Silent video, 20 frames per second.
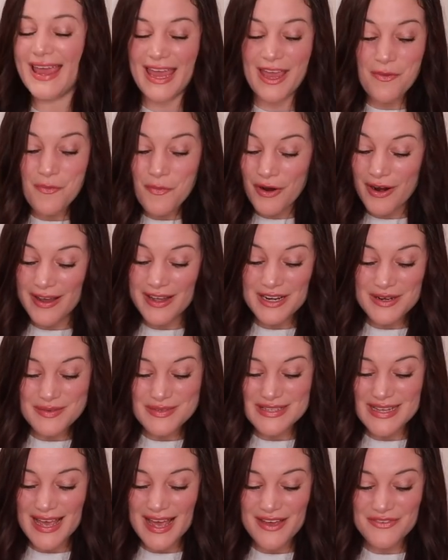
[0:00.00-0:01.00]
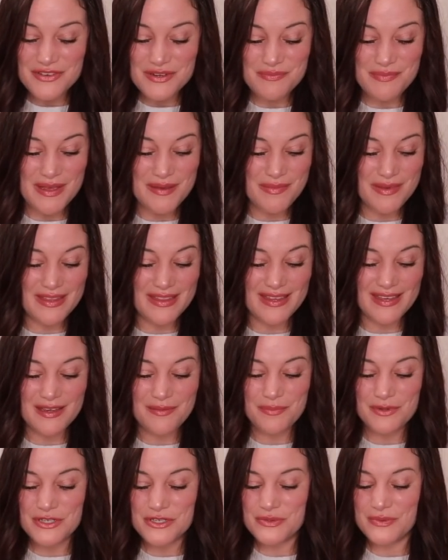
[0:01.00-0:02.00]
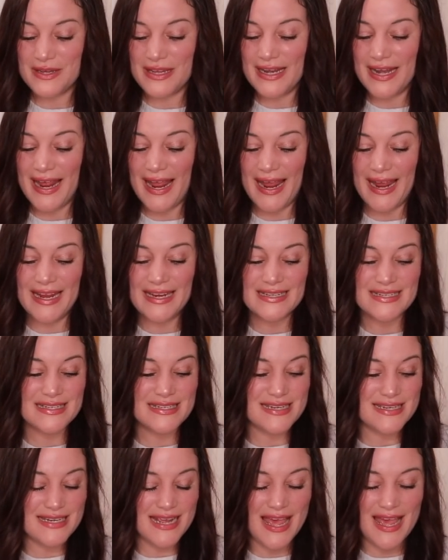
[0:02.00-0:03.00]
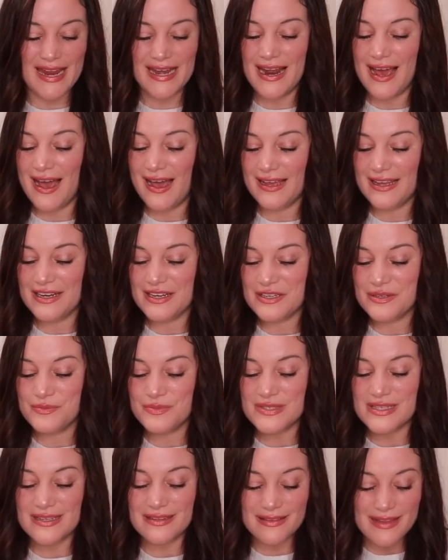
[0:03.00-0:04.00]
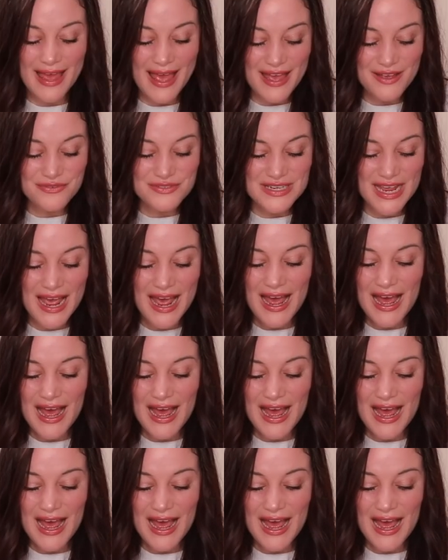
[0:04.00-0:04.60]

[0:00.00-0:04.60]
eight more items left, maybe like between eight to 10 items left.